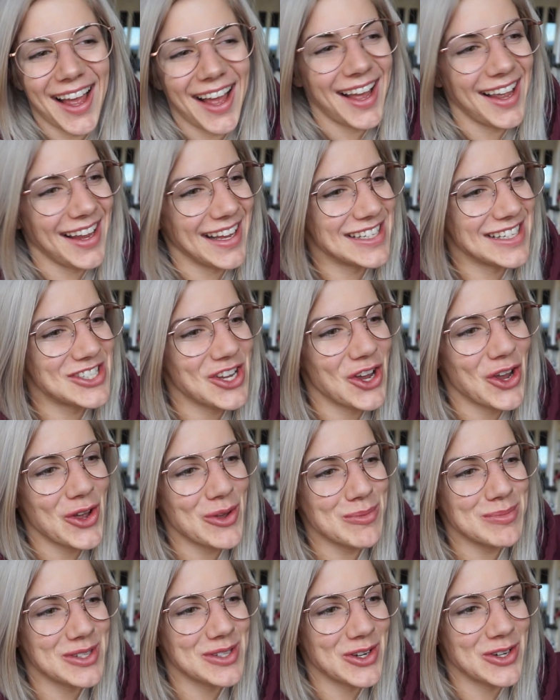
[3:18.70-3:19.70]
Uh, in
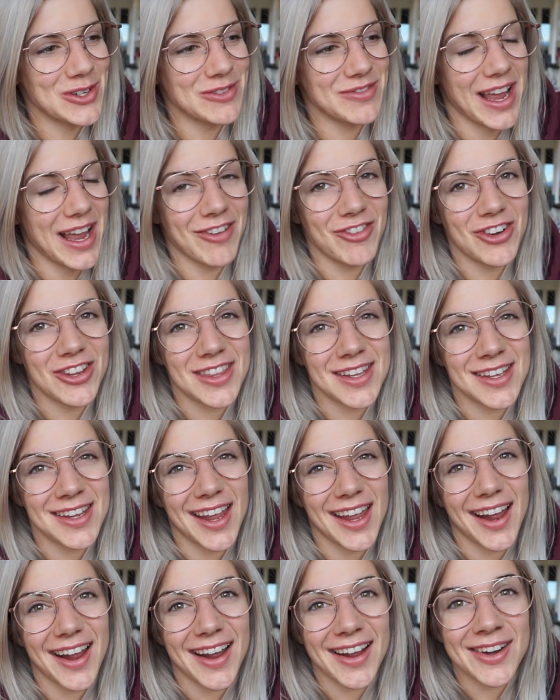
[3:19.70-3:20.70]
terms of
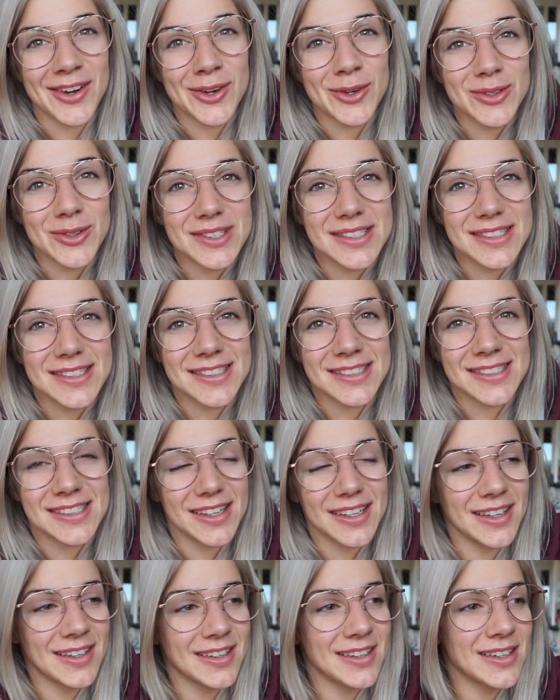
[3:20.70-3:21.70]
everything
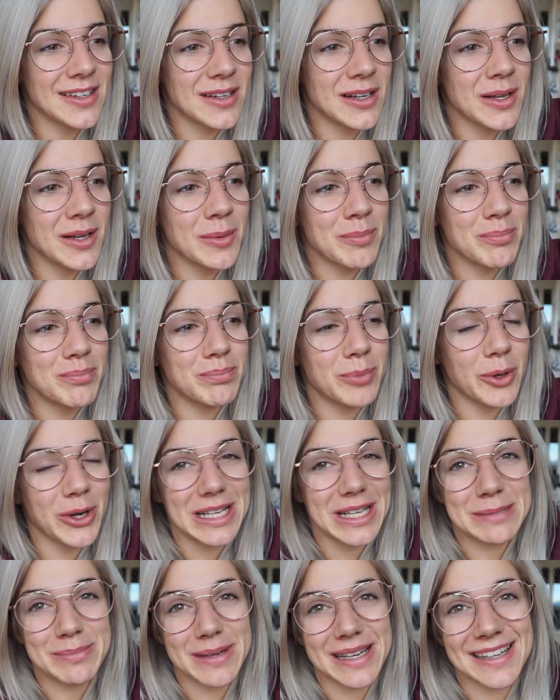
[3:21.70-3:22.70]
else, uh,
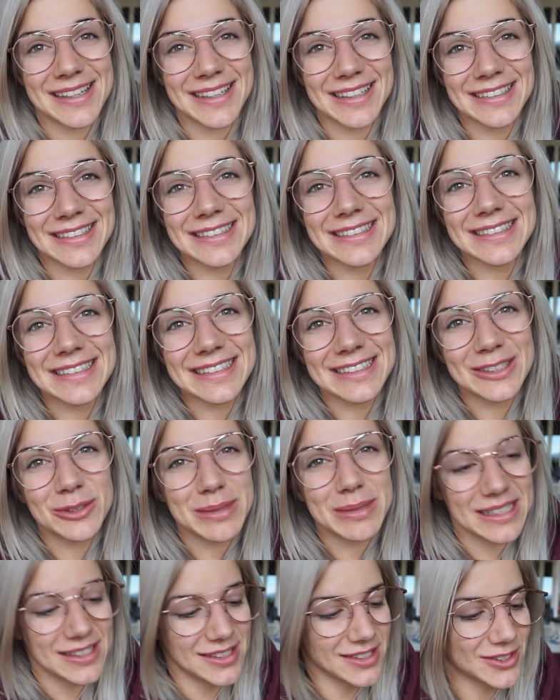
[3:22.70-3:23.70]
body's been a
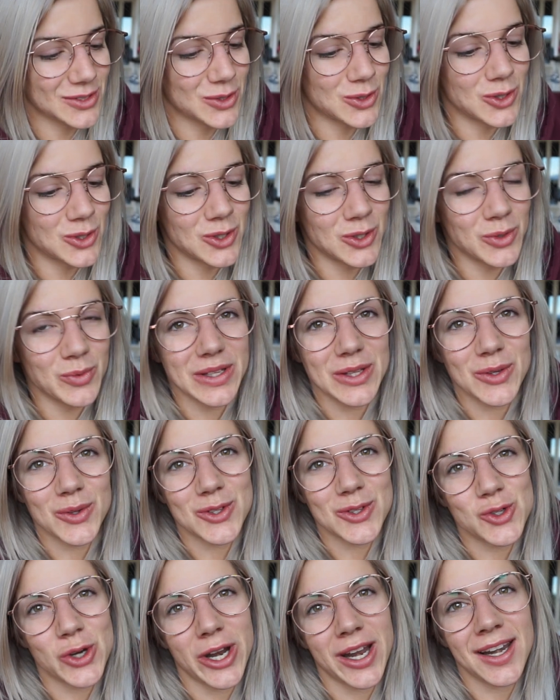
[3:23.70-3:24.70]
little bit sore with all
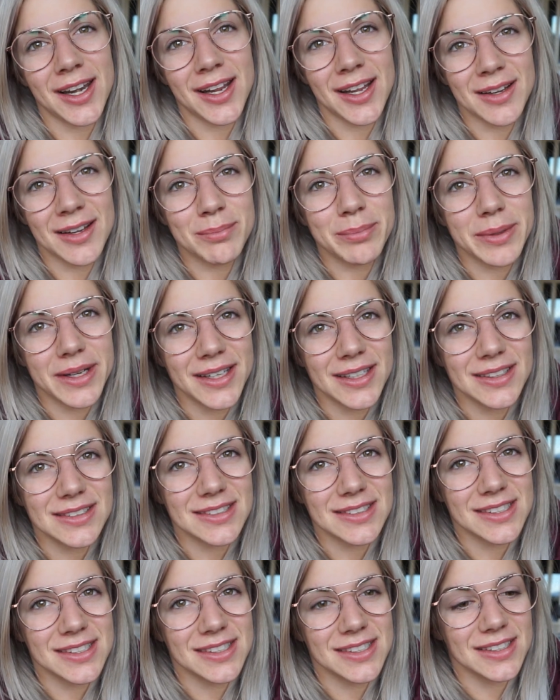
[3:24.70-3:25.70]
the training,
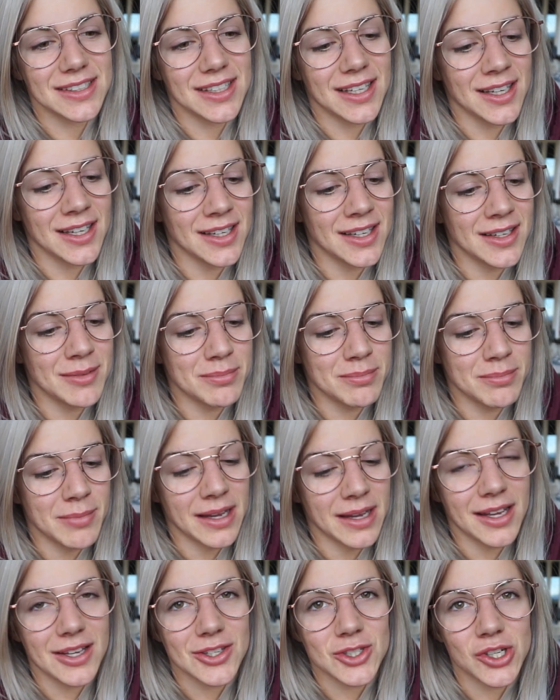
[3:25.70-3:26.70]
but um,
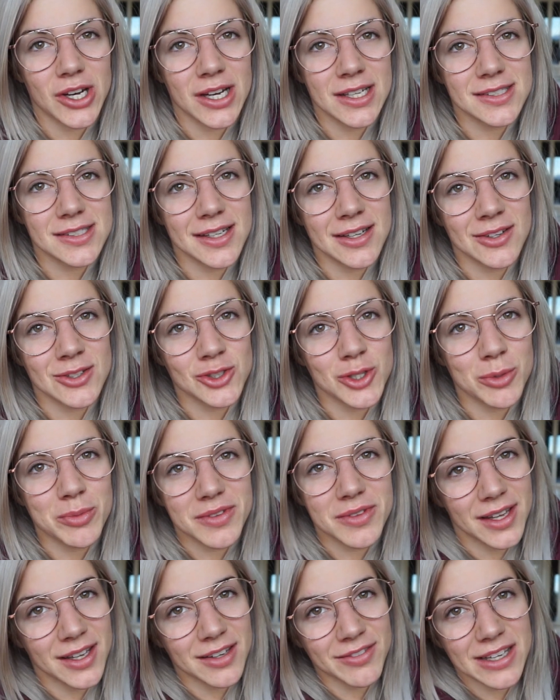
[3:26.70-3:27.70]
making sure I stay on
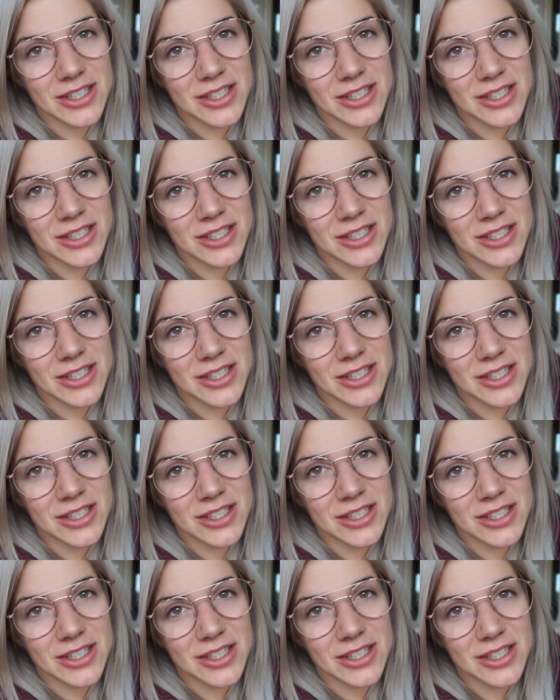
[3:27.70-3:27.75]
top of that.